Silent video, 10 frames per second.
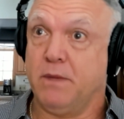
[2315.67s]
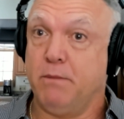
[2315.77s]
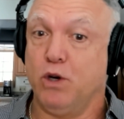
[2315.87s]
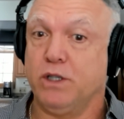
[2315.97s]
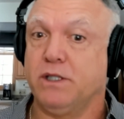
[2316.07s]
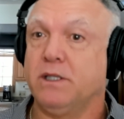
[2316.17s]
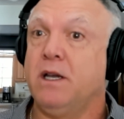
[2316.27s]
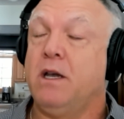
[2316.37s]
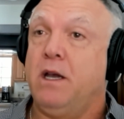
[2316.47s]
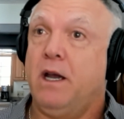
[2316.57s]
books,
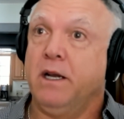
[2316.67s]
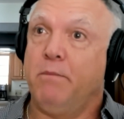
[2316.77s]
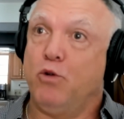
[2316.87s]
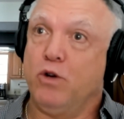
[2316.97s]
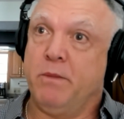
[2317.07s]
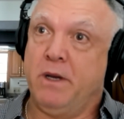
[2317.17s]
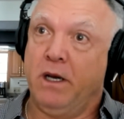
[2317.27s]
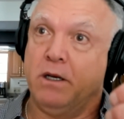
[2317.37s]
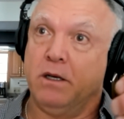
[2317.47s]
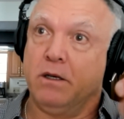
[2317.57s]
and I put them
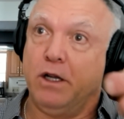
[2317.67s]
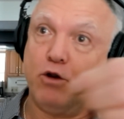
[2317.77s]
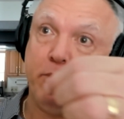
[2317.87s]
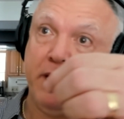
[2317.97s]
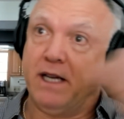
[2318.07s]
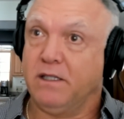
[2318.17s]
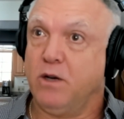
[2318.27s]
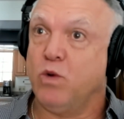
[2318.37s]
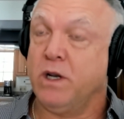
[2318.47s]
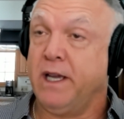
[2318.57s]
in a clear plastic
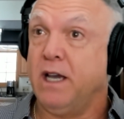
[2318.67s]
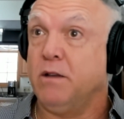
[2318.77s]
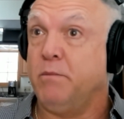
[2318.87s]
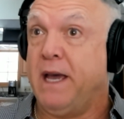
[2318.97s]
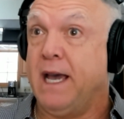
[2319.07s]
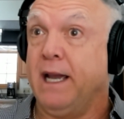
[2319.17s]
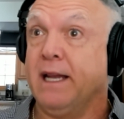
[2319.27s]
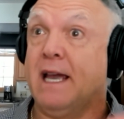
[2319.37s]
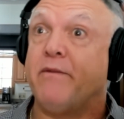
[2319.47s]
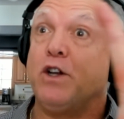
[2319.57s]
1-gallon bag,
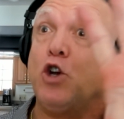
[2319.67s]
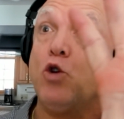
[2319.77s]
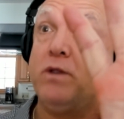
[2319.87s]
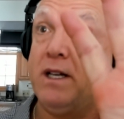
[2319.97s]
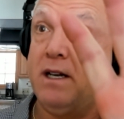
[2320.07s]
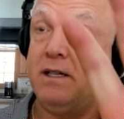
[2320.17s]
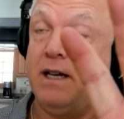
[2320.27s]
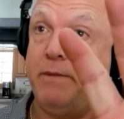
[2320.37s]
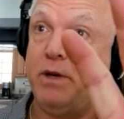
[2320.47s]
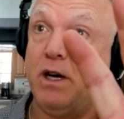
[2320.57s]
and I have a note that I
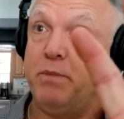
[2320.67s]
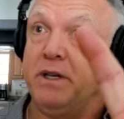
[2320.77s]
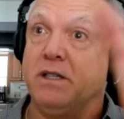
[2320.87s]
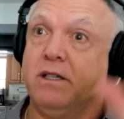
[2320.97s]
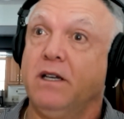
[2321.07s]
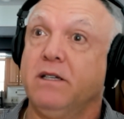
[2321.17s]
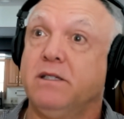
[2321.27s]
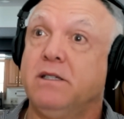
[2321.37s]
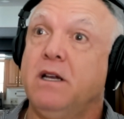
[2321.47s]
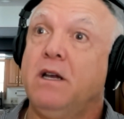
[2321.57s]
typed up, and it
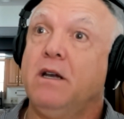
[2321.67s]
says,